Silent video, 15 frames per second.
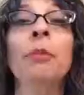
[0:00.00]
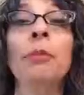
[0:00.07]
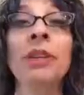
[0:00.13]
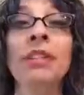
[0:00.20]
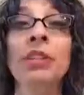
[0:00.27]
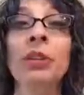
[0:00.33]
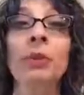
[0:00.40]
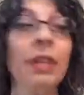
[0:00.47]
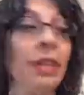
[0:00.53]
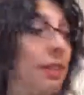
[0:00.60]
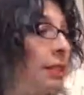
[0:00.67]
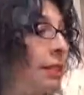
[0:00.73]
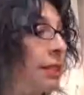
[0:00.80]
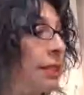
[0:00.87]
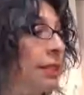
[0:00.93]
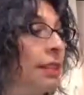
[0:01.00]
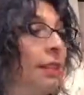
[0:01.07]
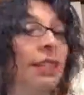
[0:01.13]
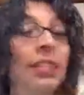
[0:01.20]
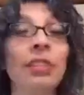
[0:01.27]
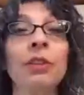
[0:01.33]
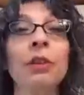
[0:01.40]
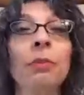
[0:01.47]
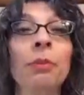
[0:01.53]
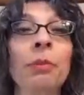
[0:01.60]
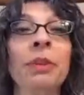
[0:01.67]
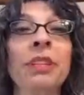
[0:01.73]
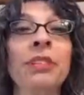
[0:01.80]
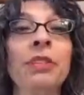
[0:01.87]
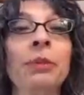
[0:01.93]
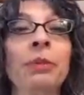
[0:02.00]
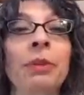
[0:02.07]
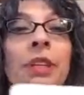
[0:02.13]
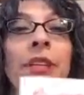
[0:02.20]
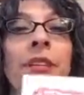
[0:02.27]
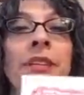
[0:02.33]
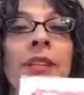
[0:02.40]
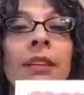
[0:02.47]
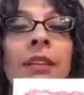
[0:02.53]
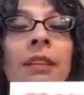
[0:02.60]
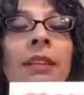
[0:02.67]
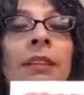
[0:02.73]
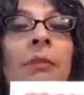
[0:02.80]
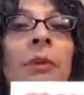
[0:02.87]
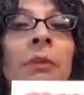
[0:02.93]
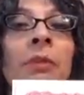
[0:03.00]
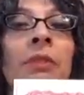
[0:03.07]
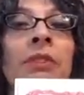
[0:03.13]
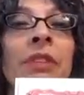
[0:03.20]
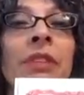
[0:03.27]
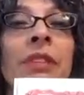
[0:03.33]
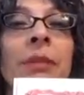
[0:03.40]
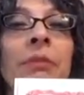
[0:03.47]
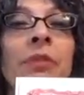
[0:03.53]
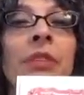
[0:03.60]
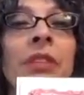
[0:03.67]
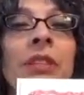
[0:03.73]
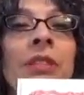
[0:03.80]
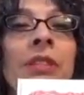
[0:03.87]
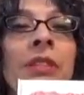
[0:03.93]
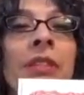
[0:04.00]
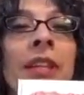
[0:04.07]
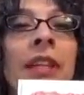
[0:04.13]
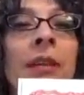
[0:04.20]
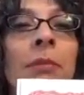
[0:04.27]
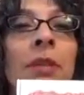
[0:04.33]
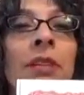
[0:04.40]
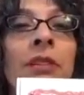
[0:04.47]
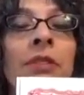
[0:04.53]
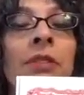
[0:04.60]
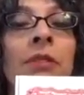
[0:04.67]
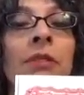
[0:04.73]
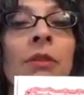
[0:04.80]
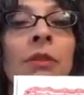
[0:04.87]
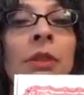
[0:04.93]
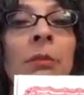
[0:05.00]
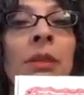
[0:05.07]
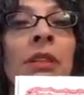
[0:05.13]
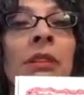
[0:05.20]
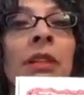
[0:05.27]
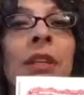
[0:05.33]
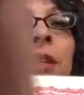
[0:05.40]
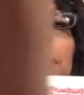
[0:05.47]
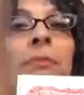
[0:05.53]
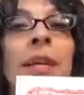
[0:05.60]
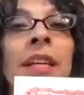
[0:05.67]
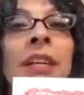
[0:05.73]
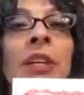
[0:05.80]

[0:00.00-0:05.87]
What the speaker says: Memento inks. These are Memento inks. Let me move this up just a tad because you don't want to be looking up my